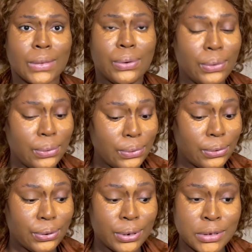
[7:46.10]

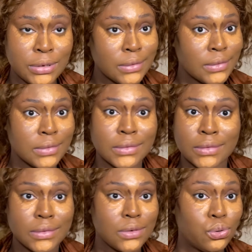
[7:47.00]
whoo,
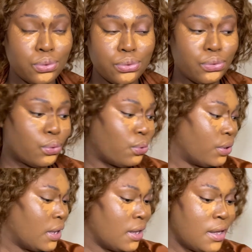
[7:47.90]
whoo.
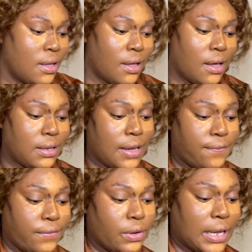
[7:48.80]
And I
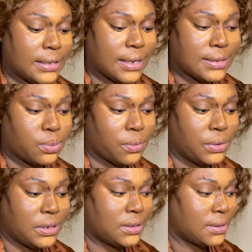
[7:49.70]
feel like that's what we
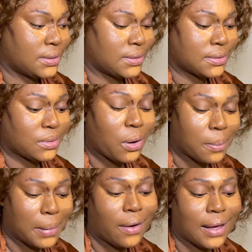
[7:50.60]
need to talk
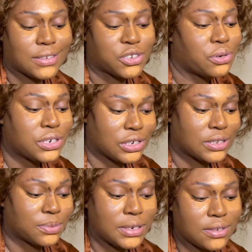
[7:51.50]
about as
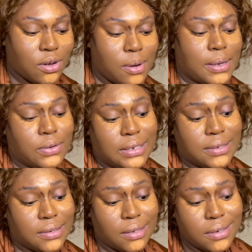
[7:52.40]
Christians. We need to talk about all these
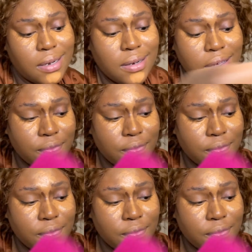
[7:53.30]
things. And then